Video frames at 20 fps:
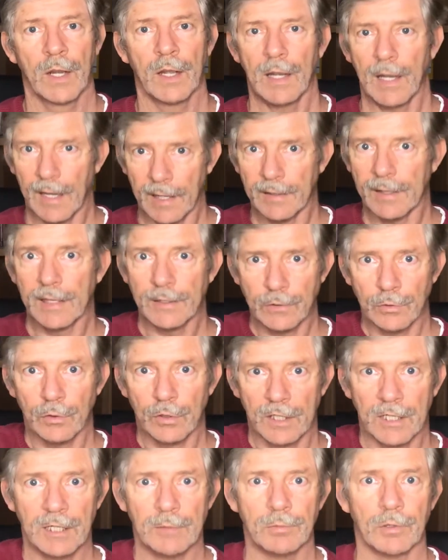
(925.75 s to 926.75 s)
And then you
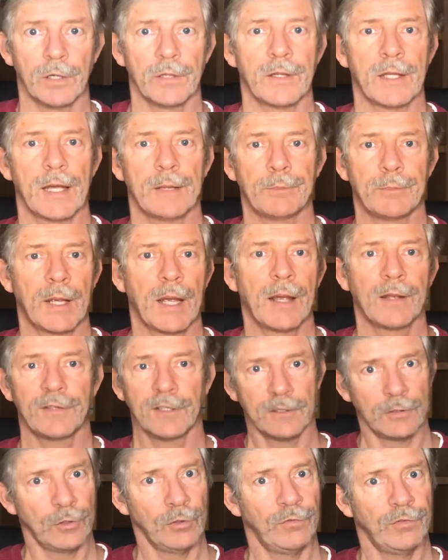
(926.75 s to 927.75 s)
keep on that path
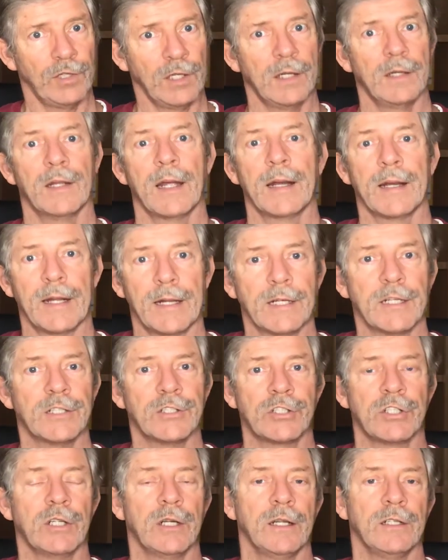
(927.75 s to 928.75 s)
and you feel that
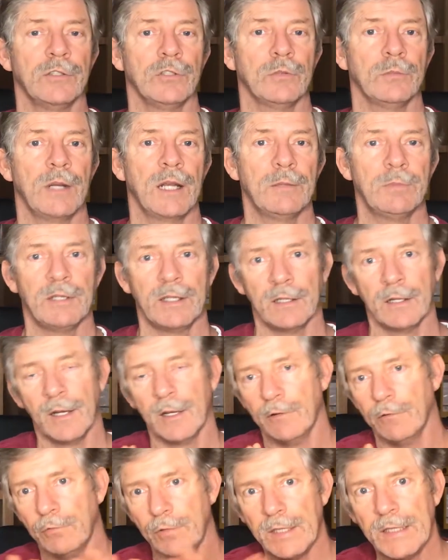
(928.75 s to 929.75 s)
energy and you maybe
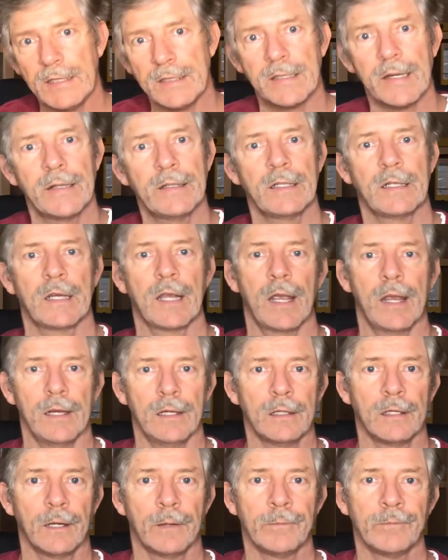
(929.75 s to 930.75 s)

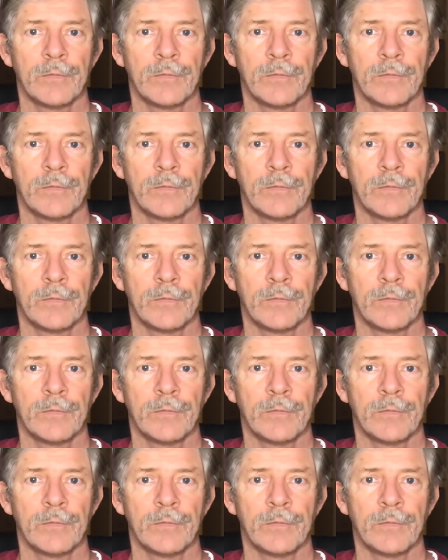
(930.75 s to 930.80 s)
rededicate.